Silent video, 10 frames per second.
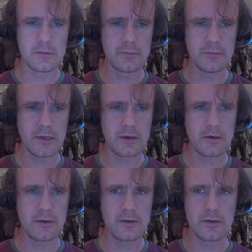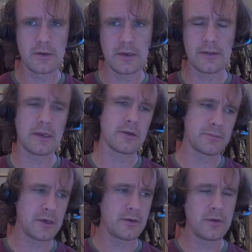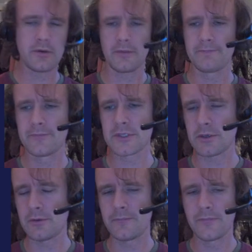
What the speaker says: better, and that looks better. Okay, so